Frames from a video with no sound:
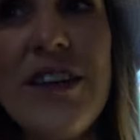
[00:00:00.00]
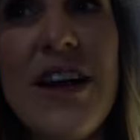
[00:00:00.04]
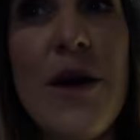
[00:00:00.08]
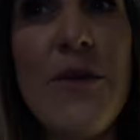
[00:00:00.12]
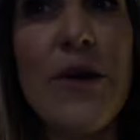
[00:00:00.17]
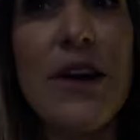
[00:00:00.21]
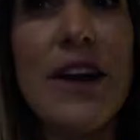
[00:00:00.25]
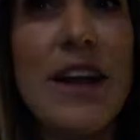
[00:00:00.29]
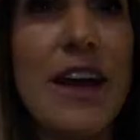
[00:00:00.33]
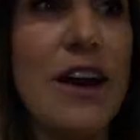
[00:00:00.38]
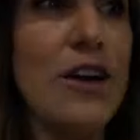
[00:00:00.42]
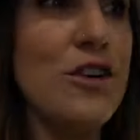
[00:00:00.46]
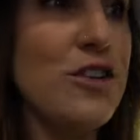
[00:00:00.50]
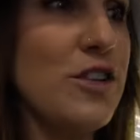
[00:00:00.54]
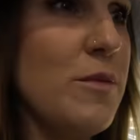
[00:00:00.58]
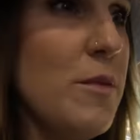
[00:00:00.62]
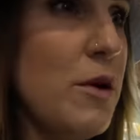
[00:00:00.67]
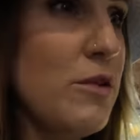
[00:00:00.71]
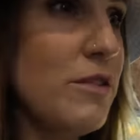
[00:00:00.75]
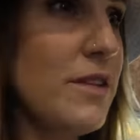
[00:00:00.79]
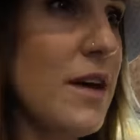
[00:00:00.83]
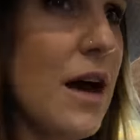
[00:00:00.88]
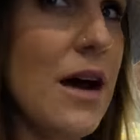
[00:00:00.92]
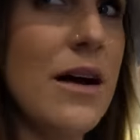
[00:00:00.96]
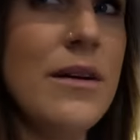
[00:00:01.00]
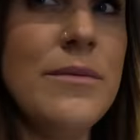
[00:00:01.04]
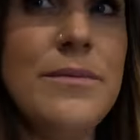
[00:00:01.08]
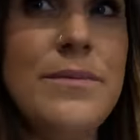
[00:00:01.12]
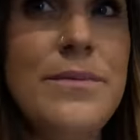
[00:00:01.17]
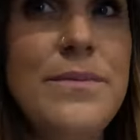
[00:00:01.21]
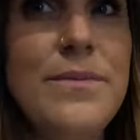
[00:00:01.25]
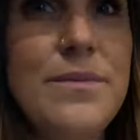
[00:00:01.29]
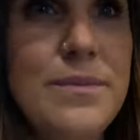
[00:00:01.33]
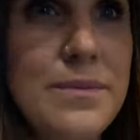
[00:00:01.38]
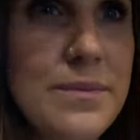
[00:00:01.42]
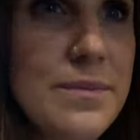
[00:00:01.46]
so now we're gonna get our samosa.
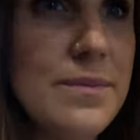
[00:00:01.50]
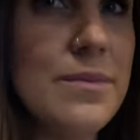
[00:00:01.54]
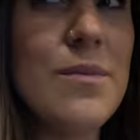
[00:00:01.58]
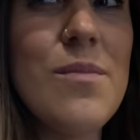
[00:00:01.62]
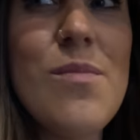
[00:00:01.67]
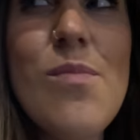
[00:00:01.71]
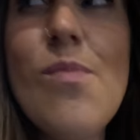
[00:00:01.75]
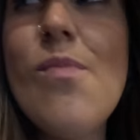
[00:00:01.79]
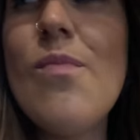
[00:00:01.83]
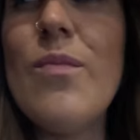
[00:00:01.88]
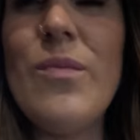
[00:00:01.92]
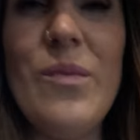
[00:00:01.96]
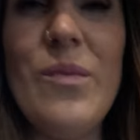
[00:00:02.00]
Wow, this uh,